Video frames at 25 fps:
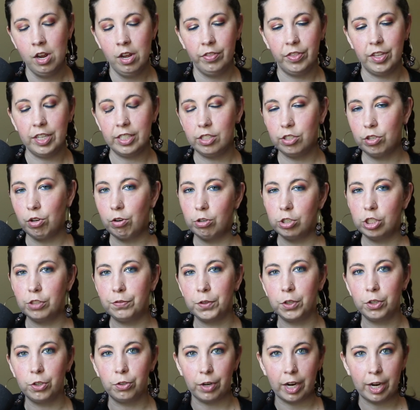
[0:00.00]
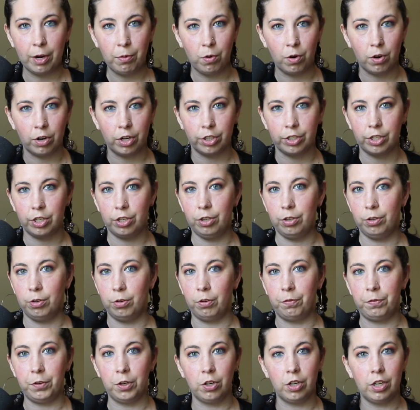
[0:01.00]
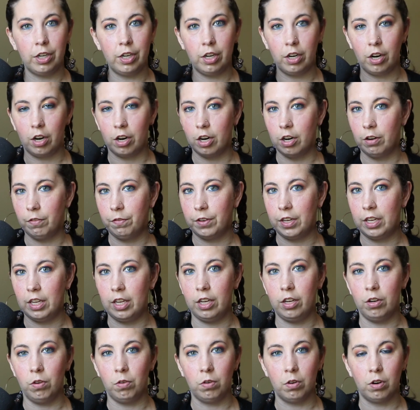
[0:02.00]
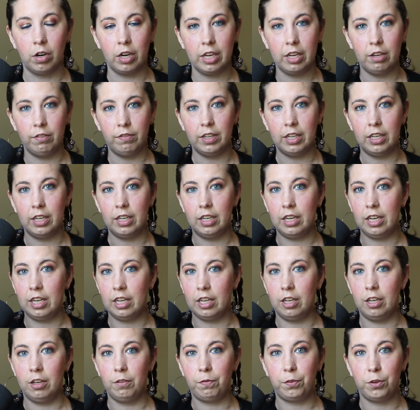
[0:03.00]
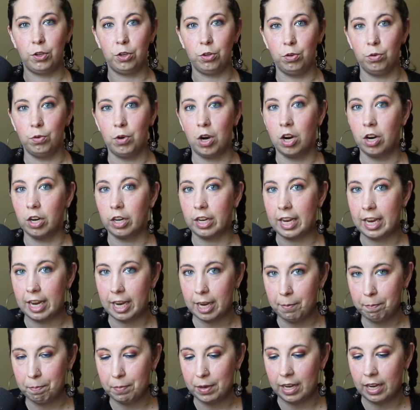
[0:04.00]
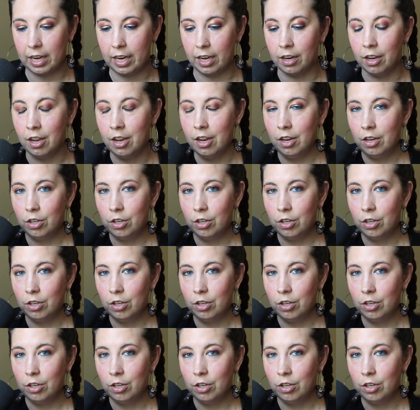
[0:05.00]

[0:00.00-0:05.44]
This goes for gray water too. If you're in an RV, or even if you are camping,